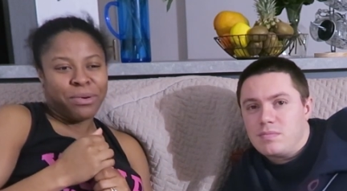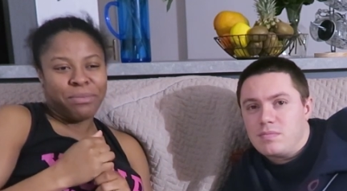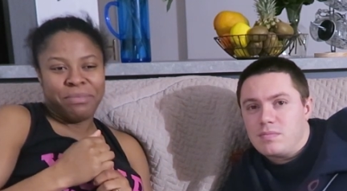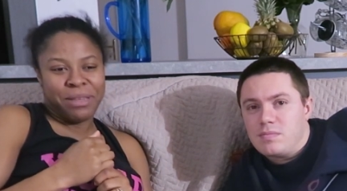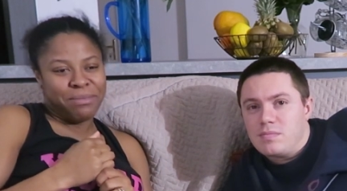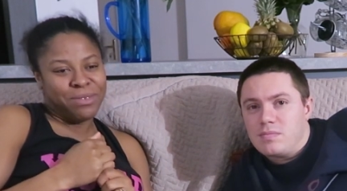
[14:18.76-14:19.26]
Speaker 1: but
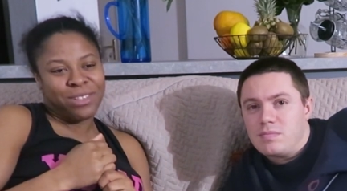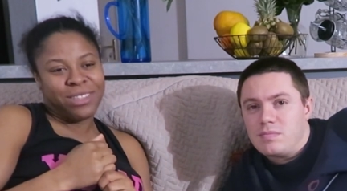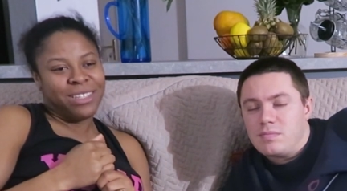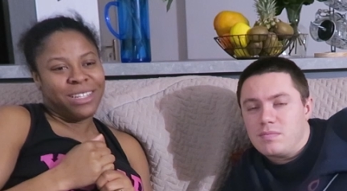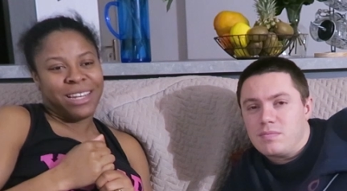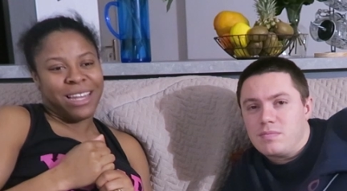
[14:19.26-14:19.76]
babe just
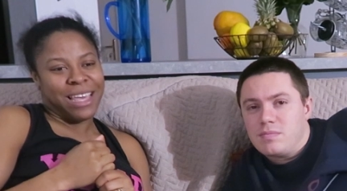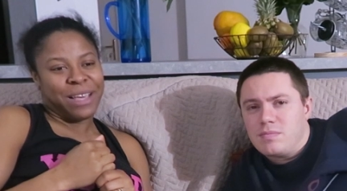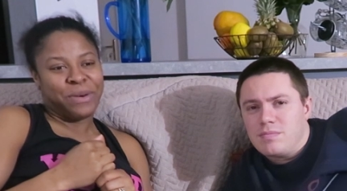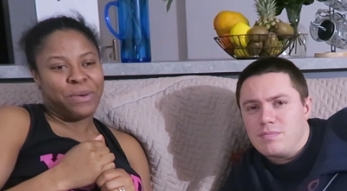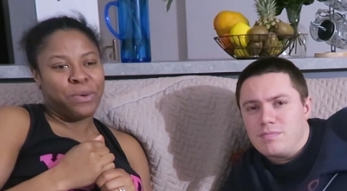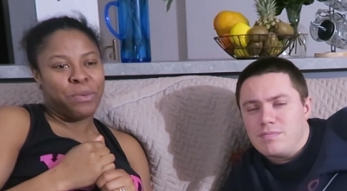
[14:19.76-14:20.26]
didn't like
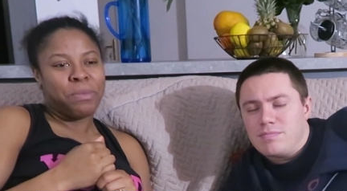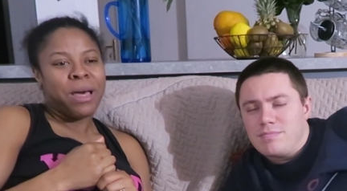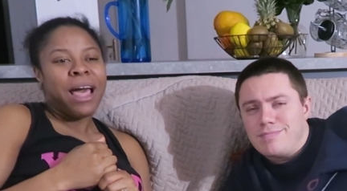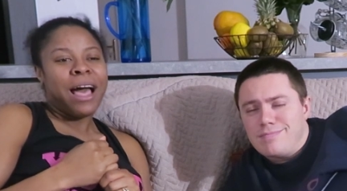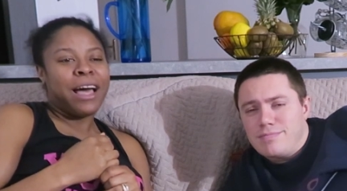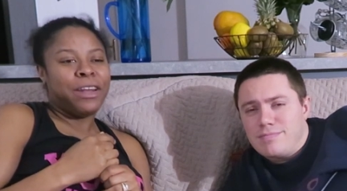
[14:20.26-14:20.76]
hope
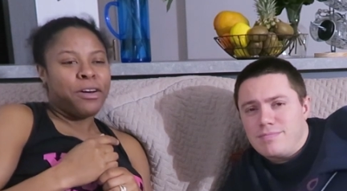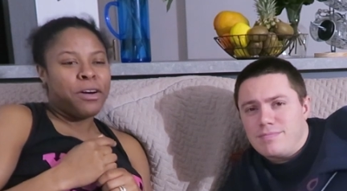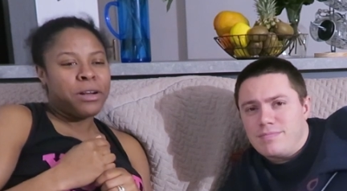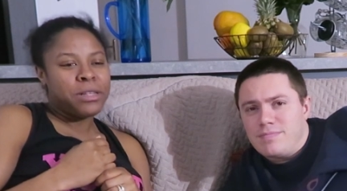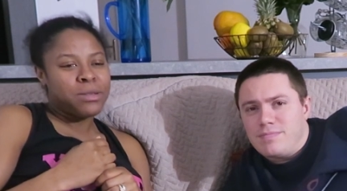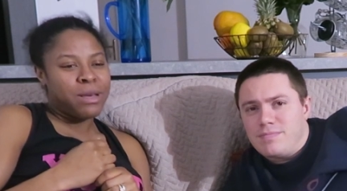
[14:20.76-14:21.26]
and
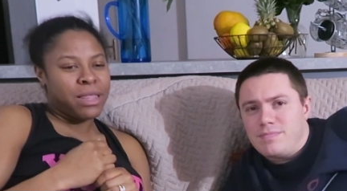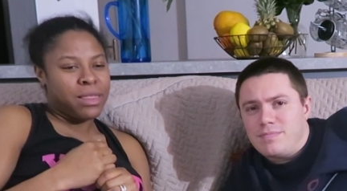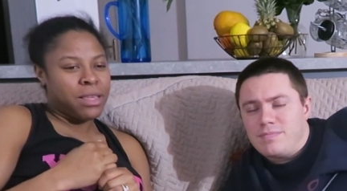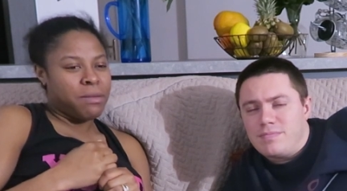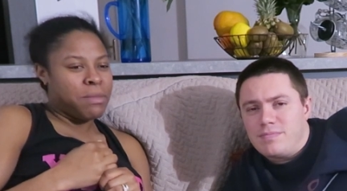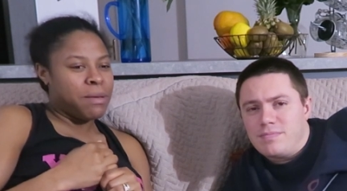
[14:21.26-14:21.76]
also i
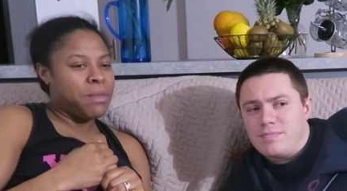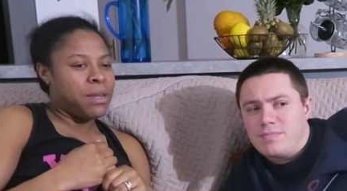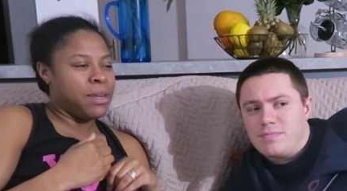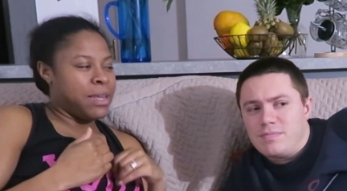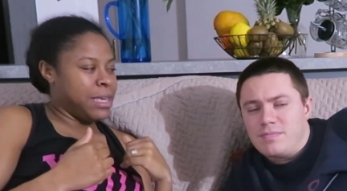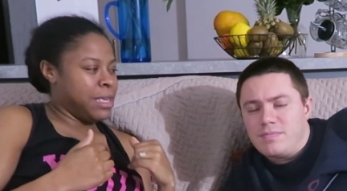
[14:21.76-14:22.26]
think babe didn't
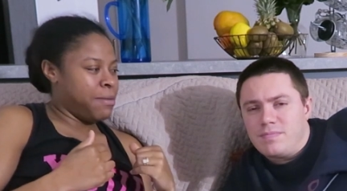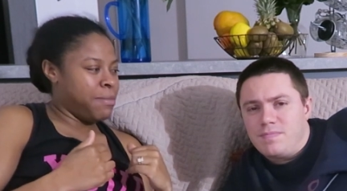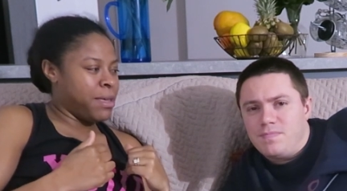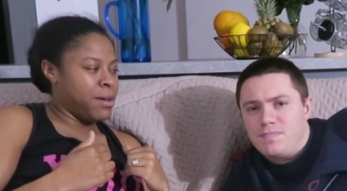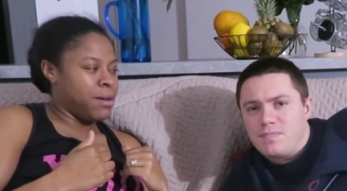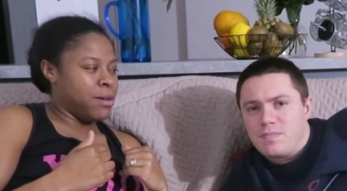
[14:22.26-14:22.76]
like it
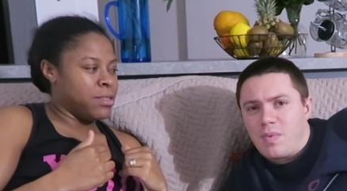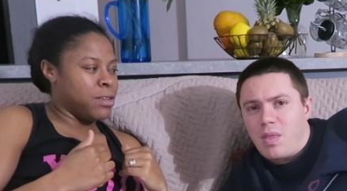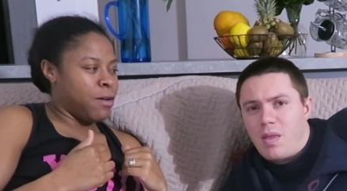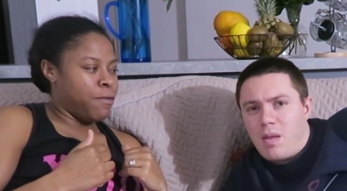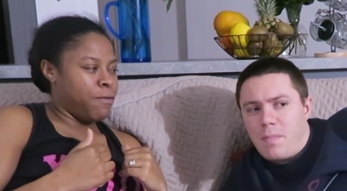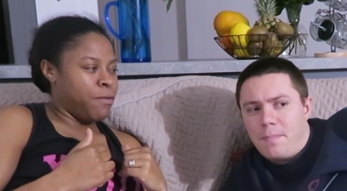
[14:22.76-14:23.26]
because
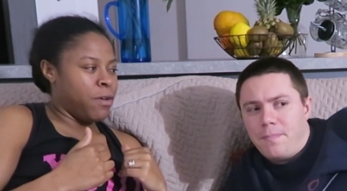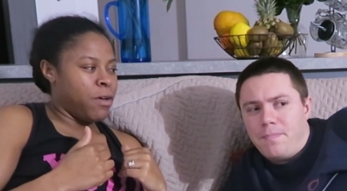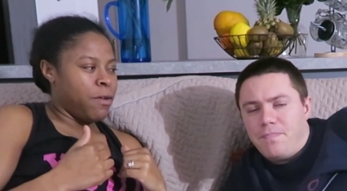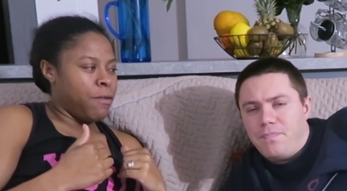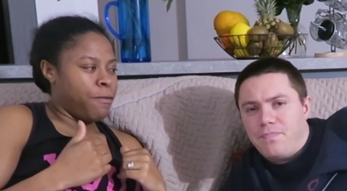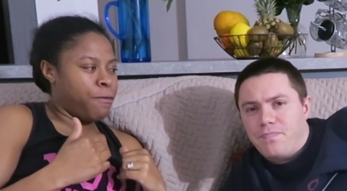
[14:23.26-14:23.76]
of
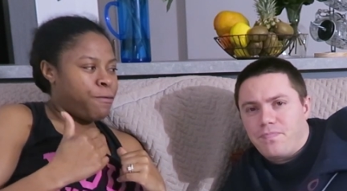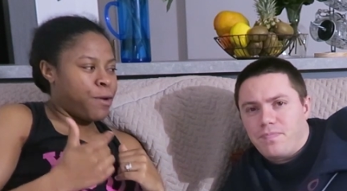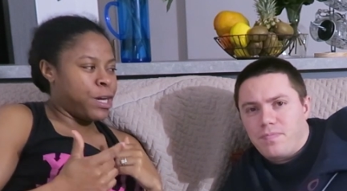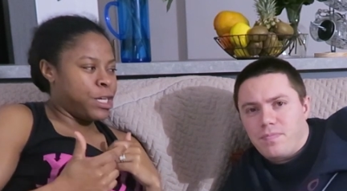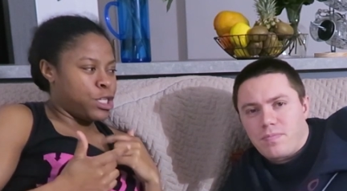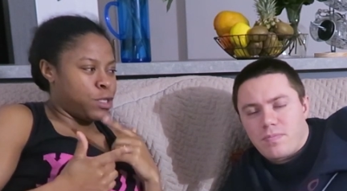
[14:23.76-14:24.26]

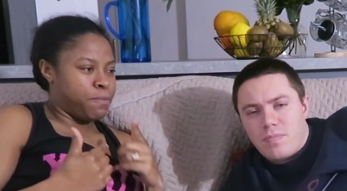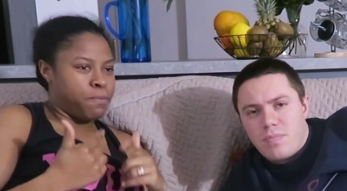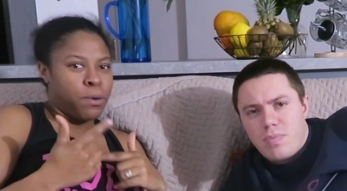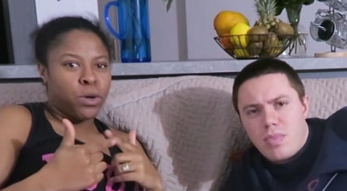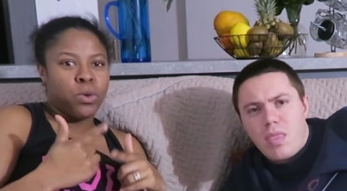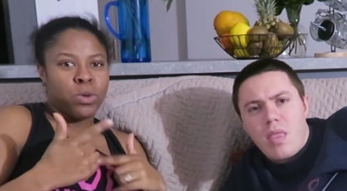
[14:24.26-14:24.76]
french
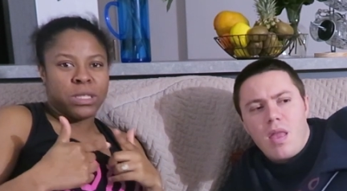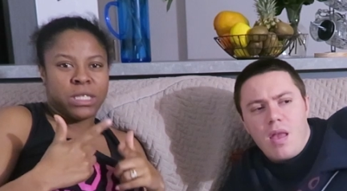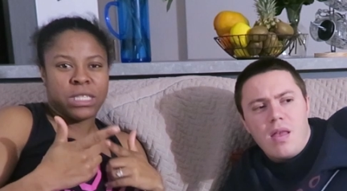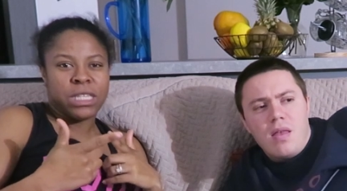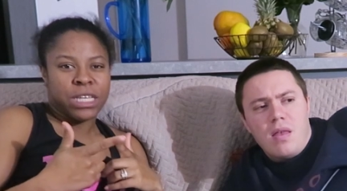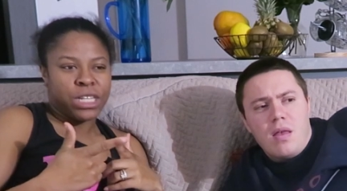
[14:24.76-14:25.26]

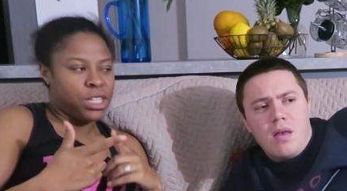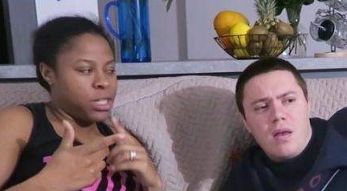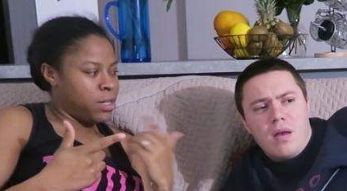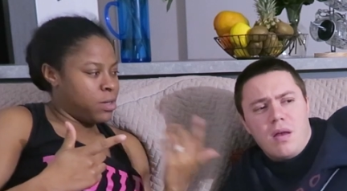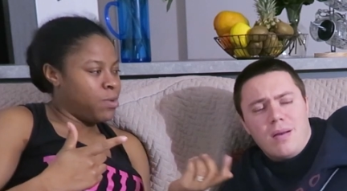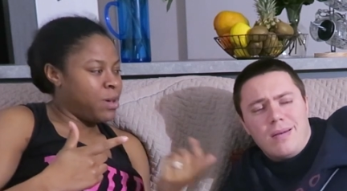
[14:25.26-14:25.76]

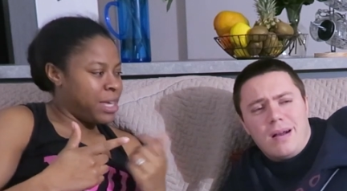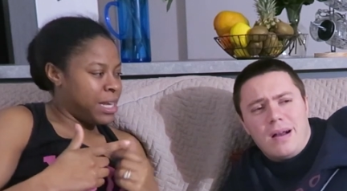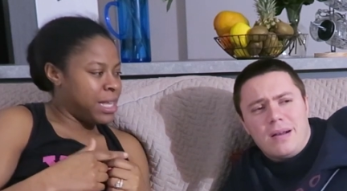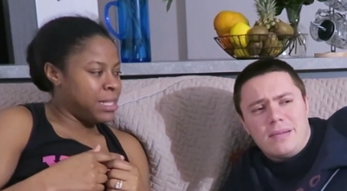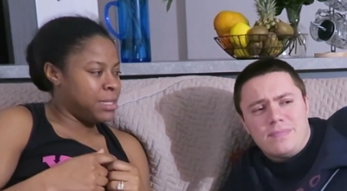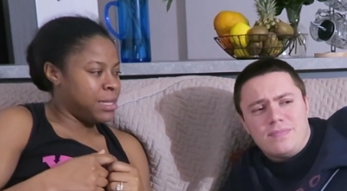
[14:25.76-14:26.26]
Speaker 2: pronunciation go ahead uh,
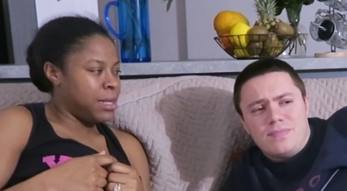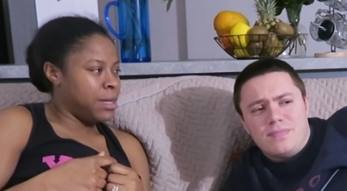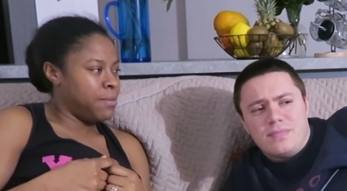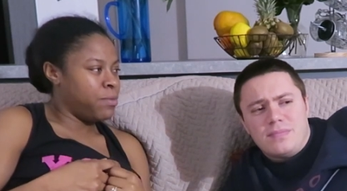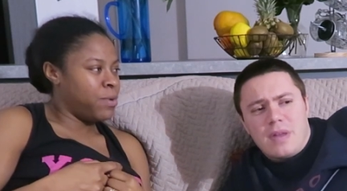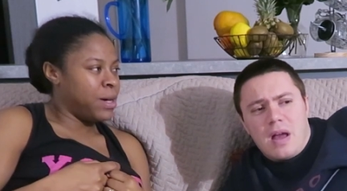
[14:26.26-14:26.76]
and tell
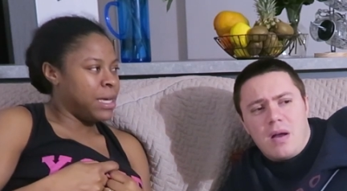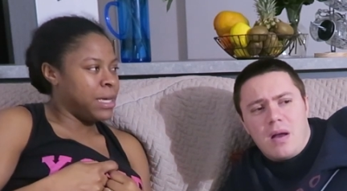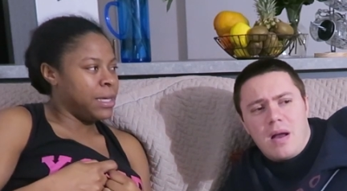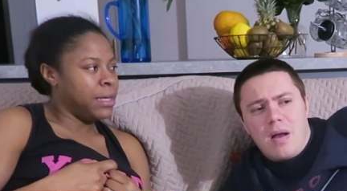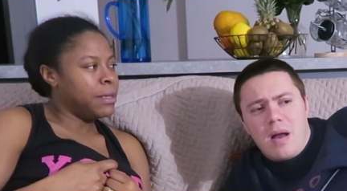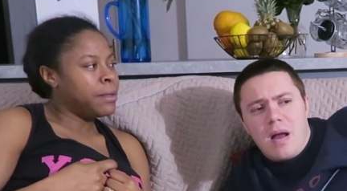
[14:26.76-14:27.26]
them why I,
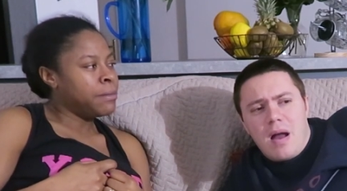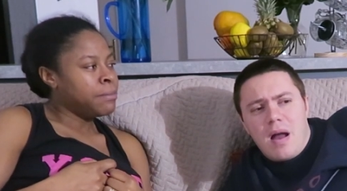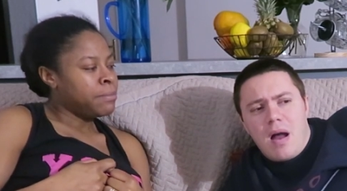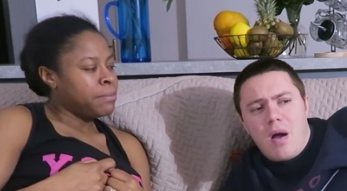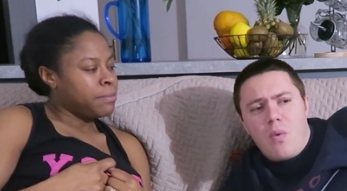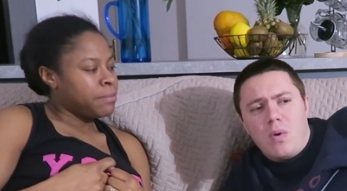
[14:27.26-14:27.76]
I,
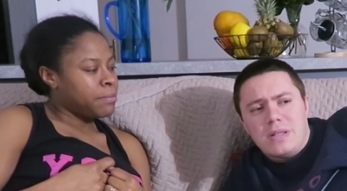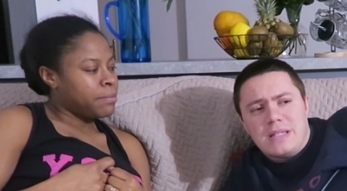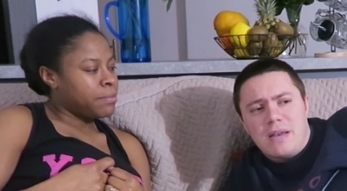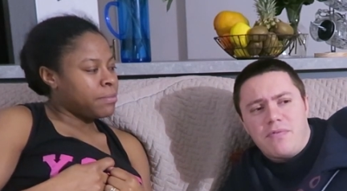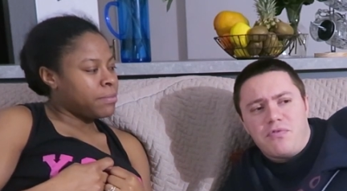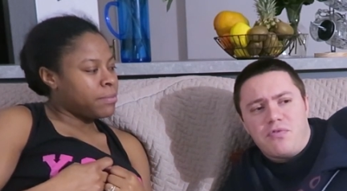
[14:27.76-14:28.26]
I, won't
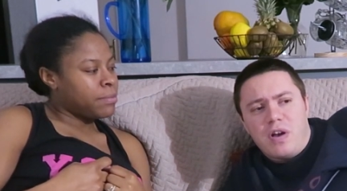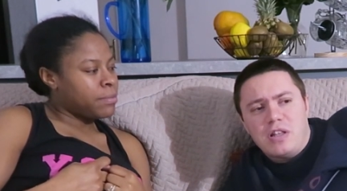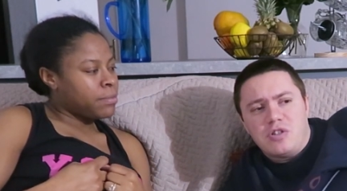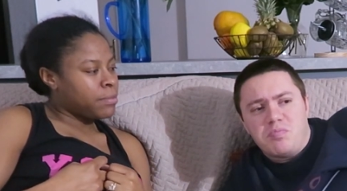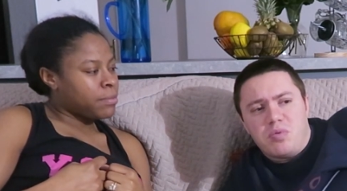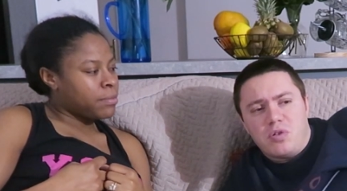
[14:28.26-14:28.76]
say
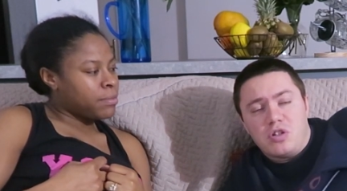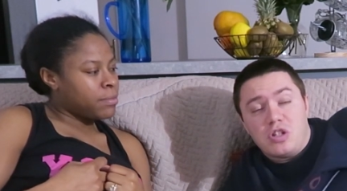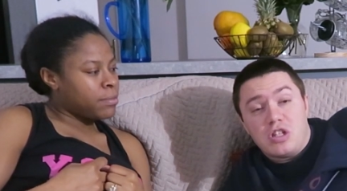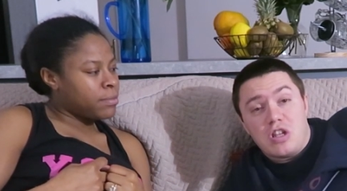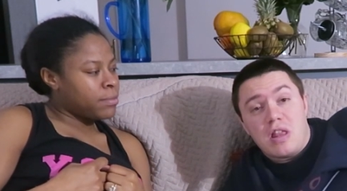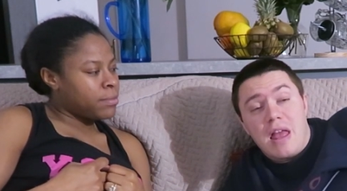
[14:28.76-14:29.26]
french
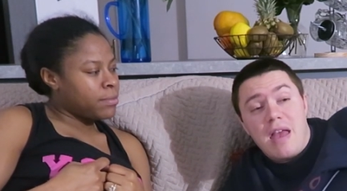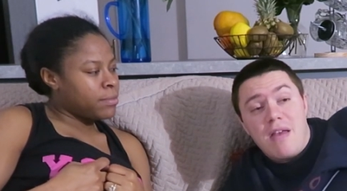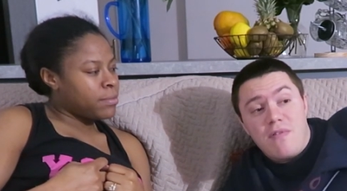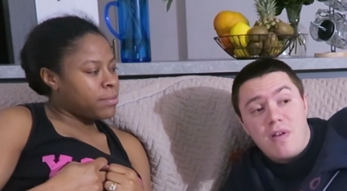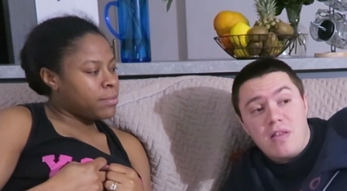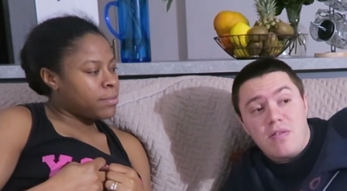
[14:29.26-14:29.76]
pronunciation
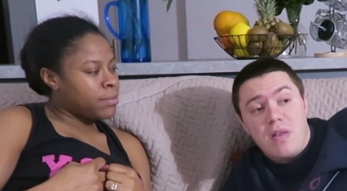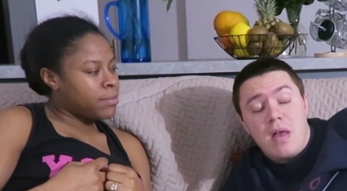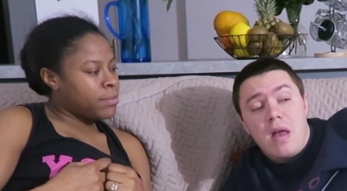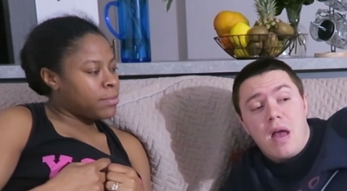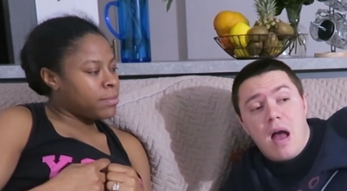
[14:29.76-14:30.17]
even